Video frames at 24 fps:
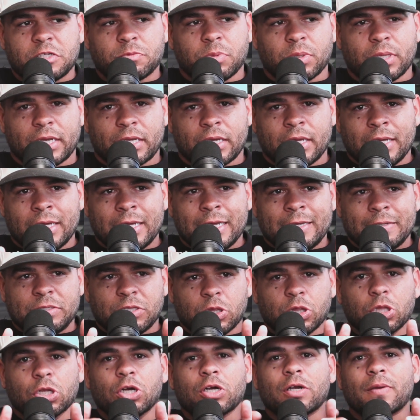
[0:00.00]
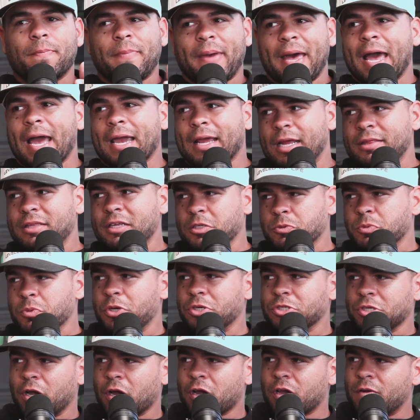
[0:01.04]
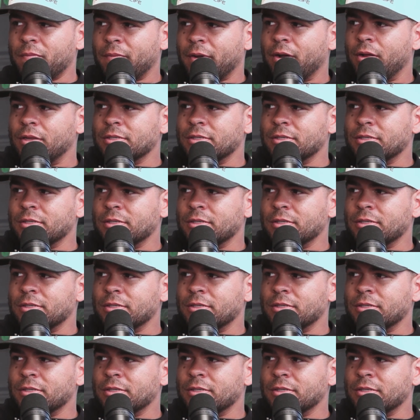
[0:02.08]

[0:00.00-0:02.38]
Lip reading: But like look back, and I think that's what you're talking about.